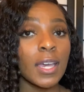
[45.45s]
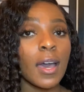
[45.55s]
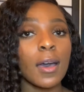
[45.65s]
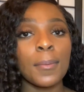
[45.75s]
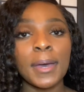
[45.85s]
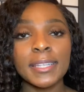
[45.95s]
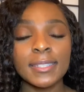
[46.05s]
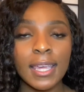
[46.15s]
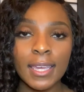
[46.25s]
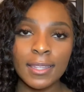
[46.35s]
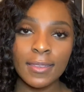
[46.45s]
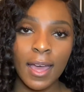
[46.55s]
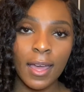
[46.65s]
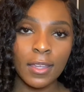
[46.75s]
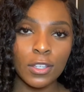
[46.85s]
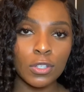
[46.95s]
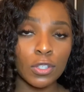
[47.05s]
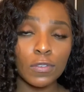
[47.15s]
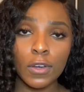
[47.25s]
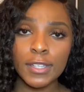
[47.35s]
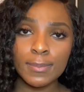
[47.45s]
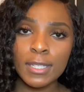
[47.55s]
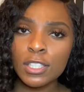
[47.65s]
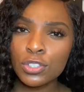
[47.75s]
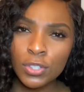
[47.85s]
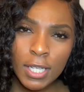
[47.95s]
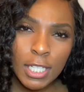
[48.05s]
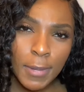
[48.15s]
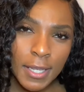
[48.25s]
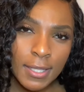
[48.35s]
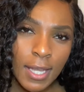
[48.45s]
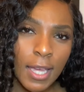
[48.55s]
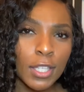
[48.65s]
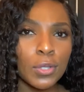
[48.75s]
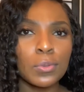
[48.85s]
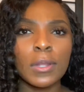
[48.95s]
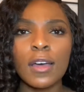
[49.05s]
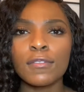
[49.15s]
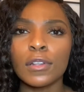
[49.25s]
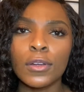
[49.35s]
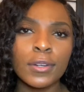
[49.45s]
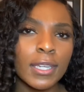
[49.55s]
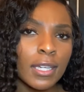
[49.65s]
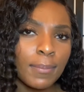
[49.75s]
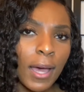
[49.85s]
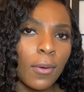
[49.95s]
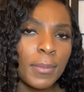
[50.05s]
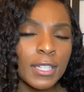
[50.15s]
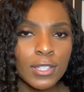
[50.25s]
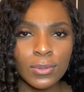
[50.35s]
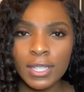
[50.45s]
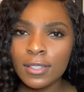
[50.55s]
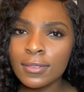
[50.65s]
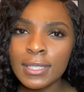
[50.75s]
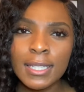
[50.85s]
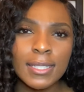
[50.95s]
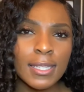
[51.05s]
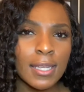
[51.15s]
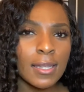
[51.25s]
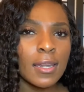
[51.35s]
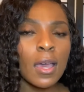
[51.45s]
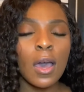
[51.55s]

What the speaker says: by saying that, you've always been intrigued by psych, you love learning about mental illness and